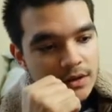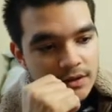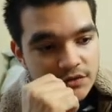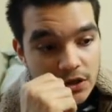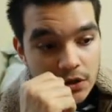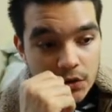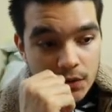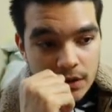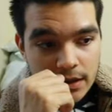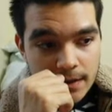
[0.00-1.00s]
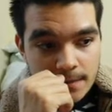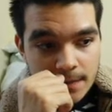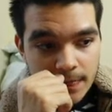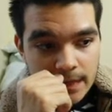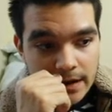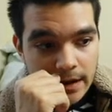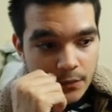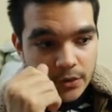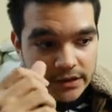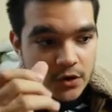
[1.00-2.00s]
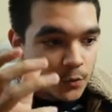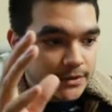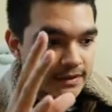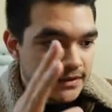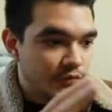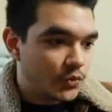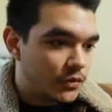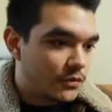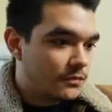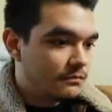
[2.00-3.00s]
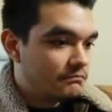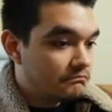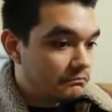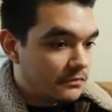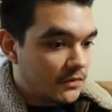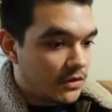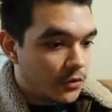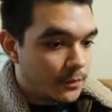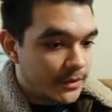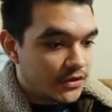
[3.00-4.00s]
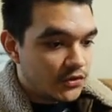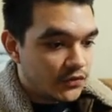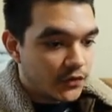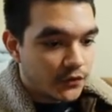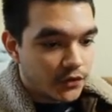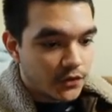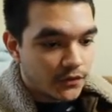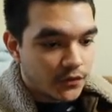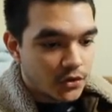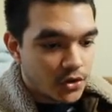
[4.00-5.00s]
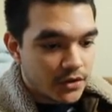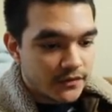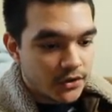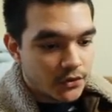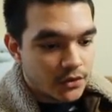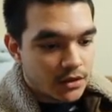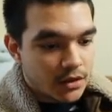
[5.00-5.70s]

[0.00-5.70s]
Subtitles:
So I really hope that this will, be useful for a lot of you.